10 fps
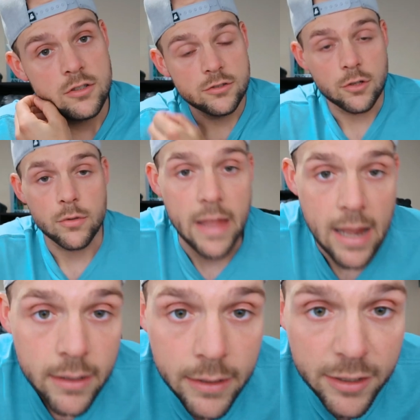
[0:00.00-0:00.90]
So
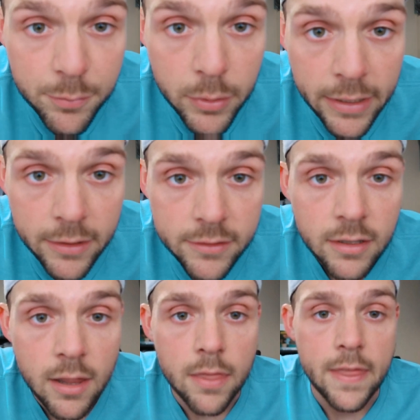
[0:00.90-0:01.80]
that explains
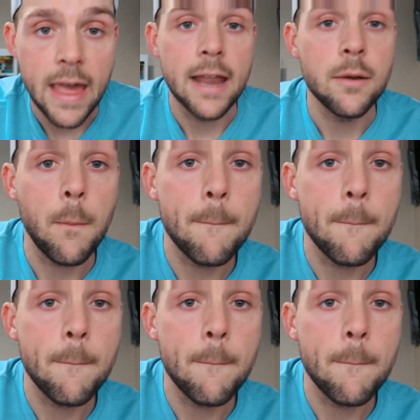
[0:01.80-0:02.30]
that.